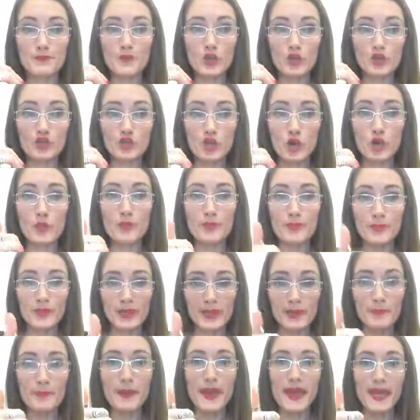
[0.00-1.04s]
So
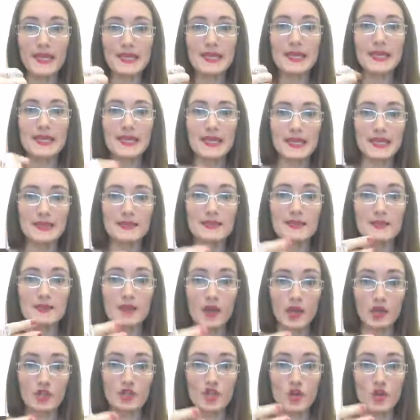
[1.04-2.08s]
pain, heat,
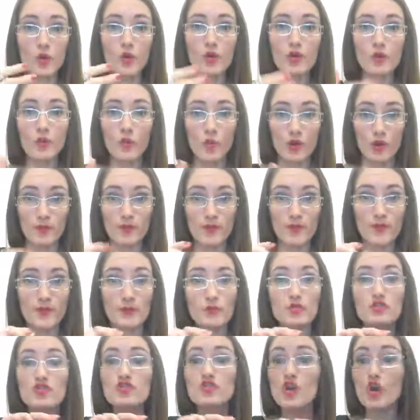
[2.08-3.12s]
touch, or warmth, there
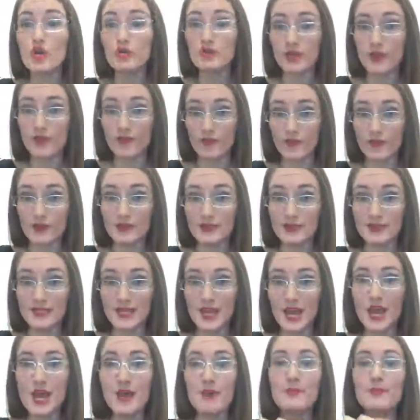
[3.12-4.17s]
was no difference
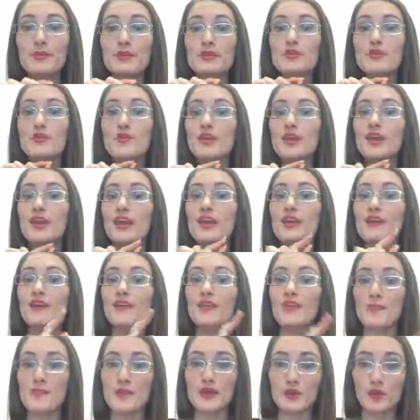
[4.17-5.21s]
between
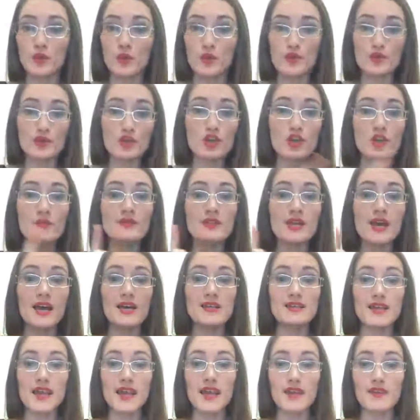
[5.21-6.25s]
the men who were
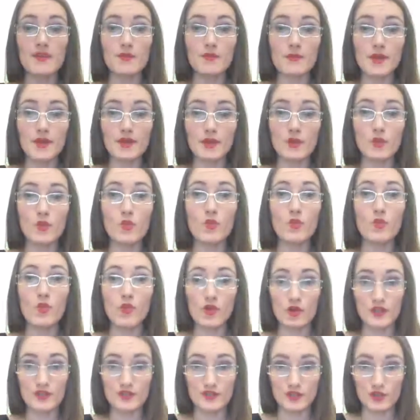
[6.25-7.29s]
circumcised and the men who
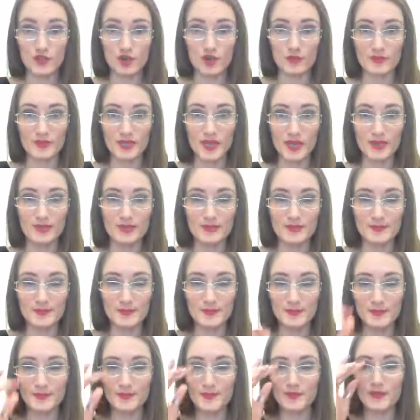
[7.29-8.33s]
weren't circumcised.
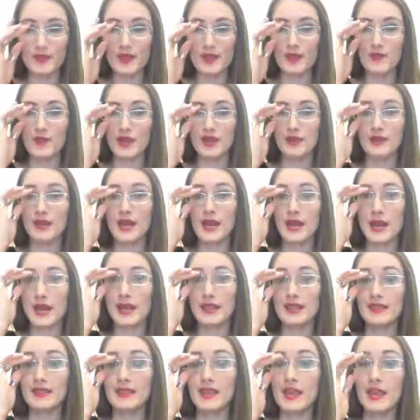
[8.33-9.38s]
Right?
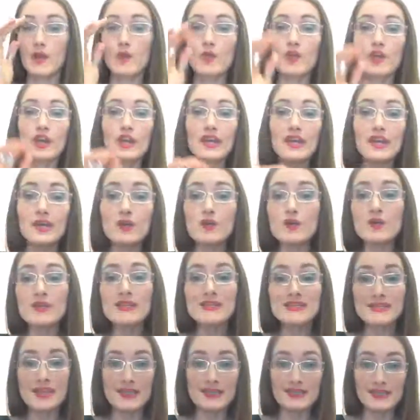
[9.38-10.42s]
They were equally
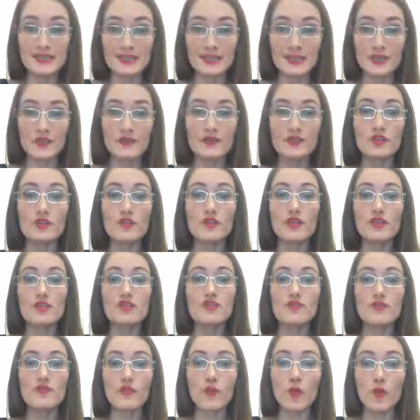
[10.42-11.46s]
sensitive to
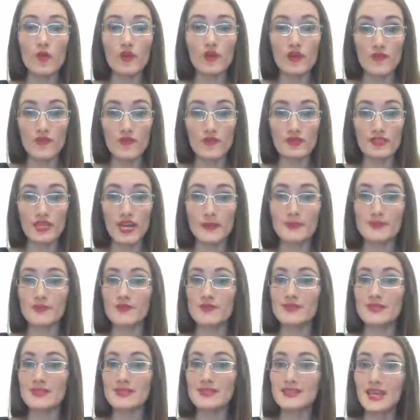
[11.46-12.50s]
these 4 different types of
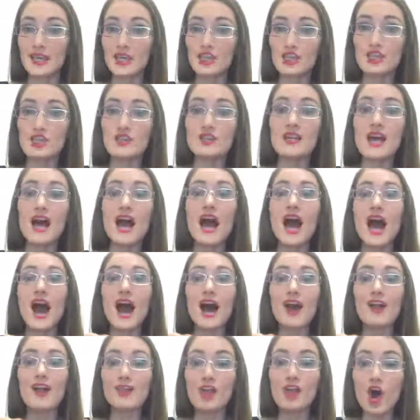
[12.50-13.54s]
sensations
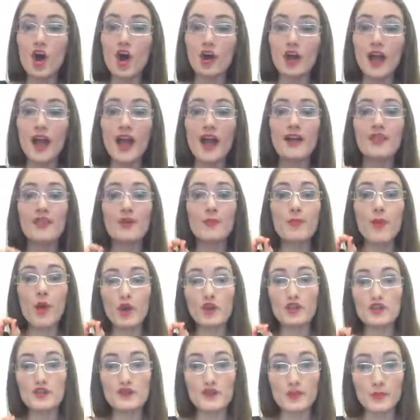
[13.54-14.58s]
along the
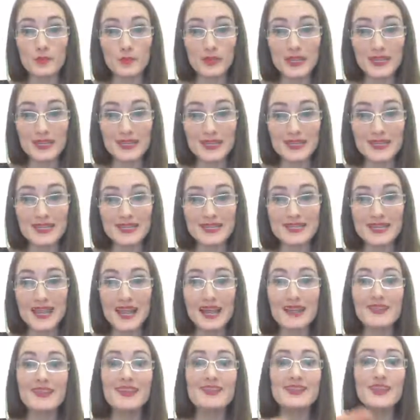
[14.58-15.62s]
parts of the penis
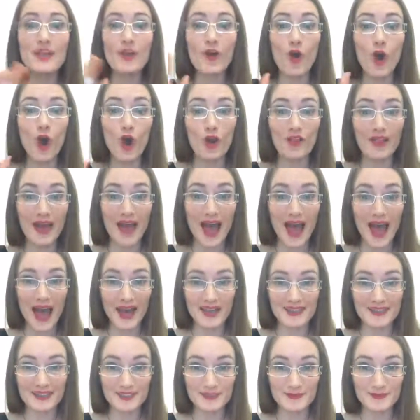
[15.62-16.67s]
that they all had.